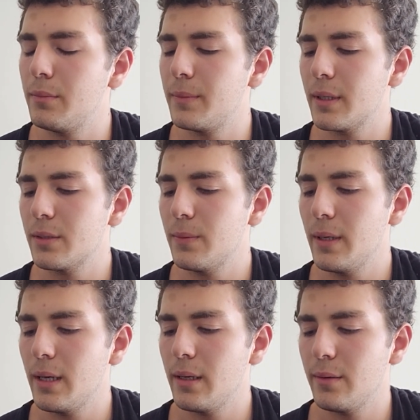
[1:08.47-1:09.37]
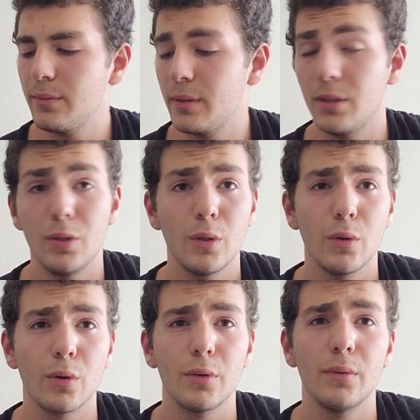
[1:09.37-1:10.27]
Next we have the G
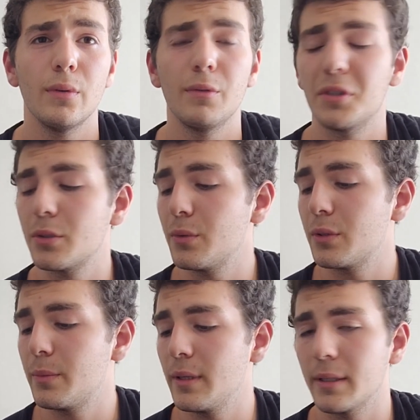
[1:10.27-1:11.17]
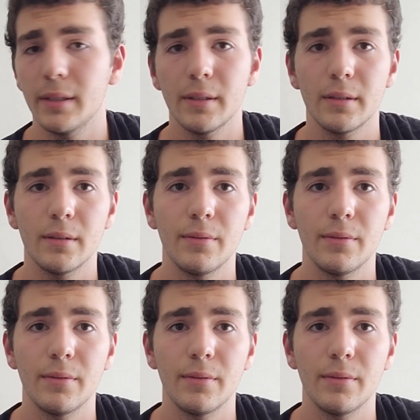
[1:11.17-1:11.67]
chord, which is going to be like this.